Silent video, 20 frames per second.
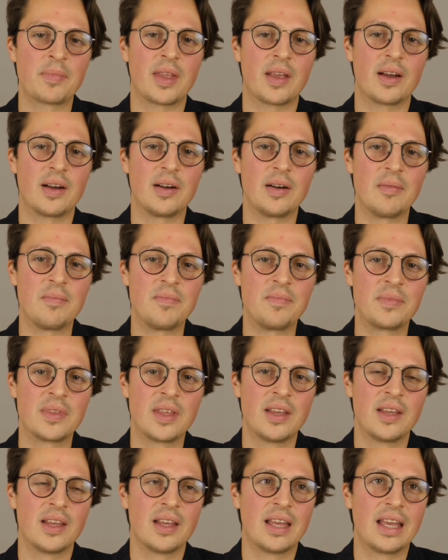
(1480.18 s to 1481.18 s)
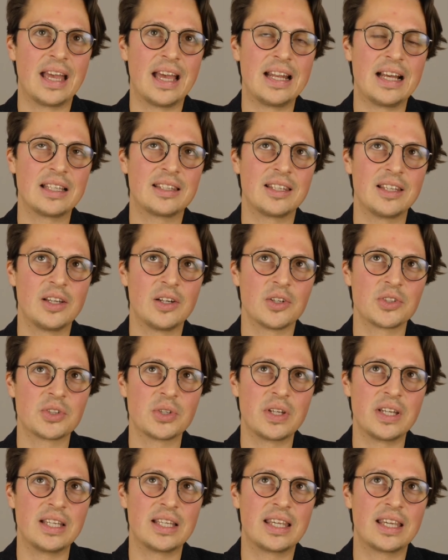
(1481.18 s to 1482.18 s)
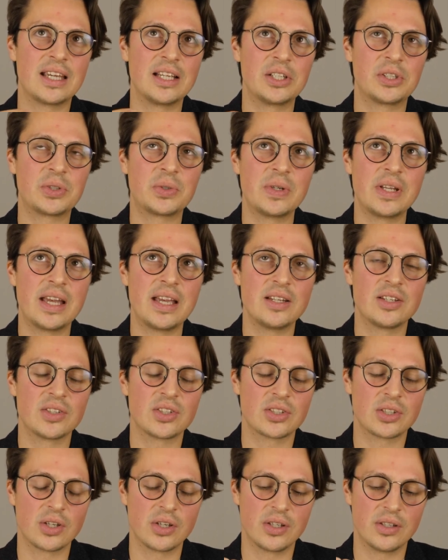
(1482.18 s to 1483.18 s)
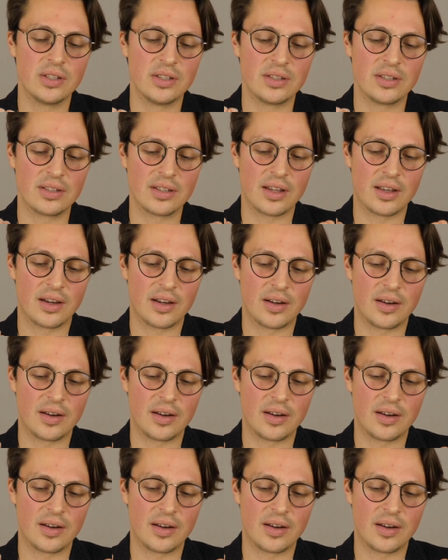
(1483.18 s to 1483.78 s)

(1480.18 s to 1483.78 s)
And I think also it can create a certain